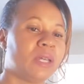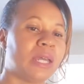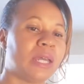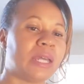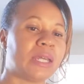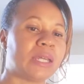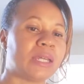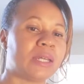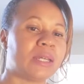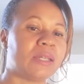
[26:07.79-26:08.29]

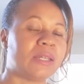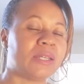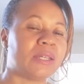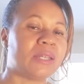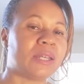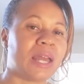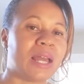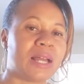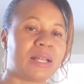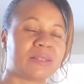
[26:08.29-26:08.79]
And
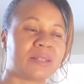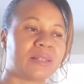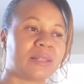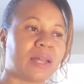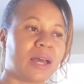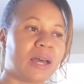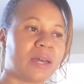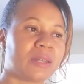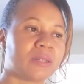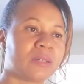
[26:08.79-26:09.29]
it has a
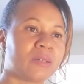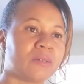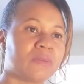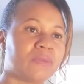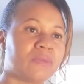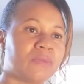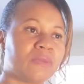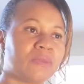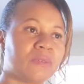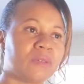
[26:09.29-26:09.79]
lot
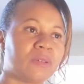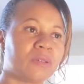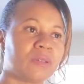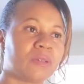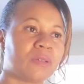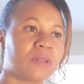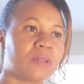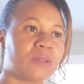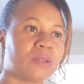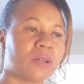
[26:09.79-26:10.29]
of,
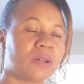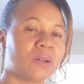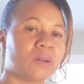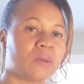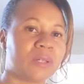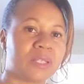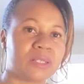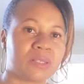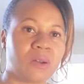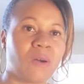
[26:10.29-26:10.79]
you
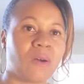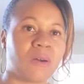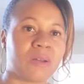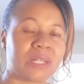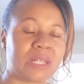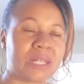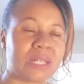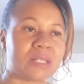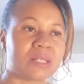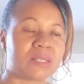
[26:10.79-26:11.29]
know, his
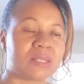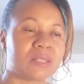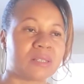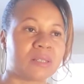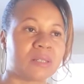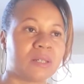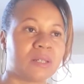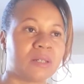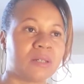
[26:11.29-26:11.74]
audience,